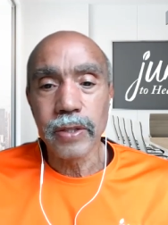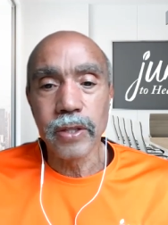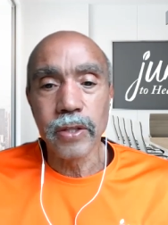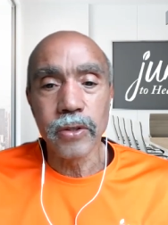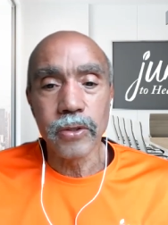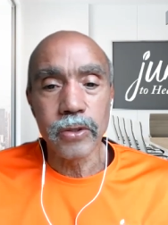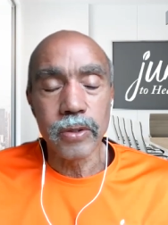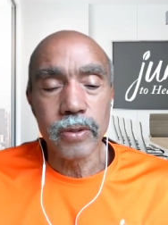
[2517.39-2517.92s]

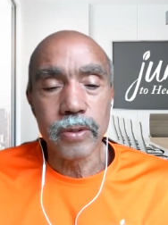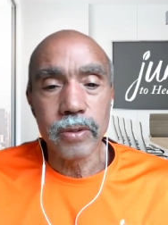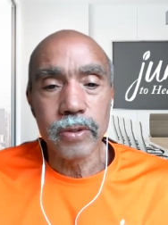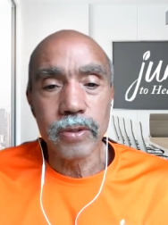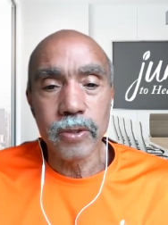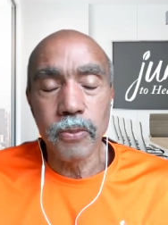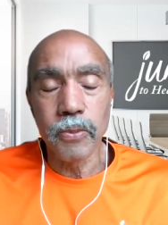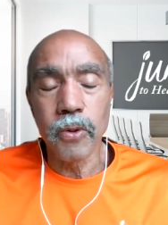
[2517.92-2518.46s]
the
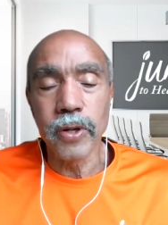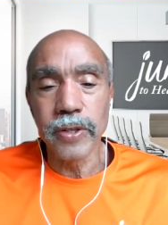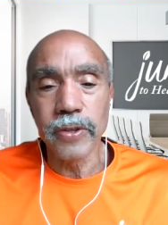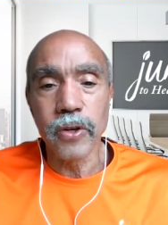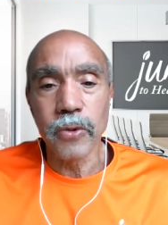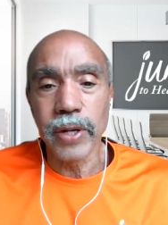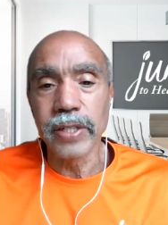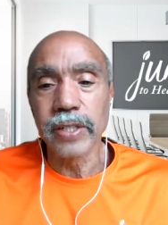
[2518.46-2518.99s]
supporting
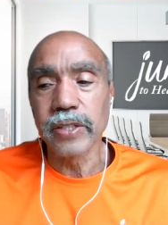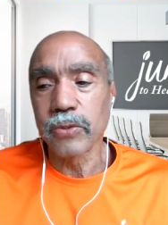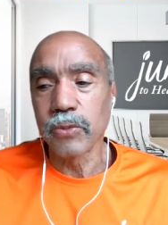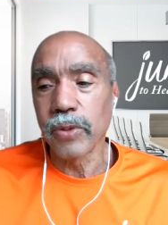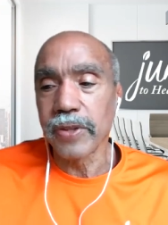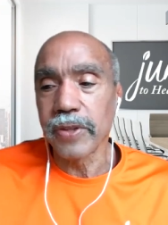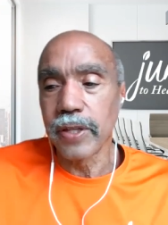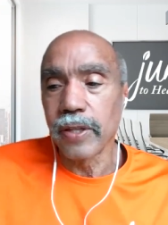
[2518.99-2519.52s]
the greatness
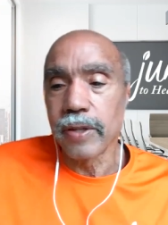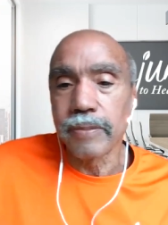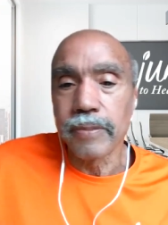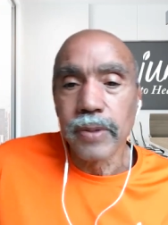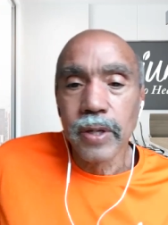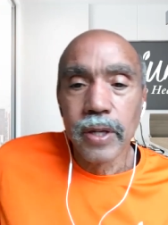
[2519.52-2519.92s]
within them.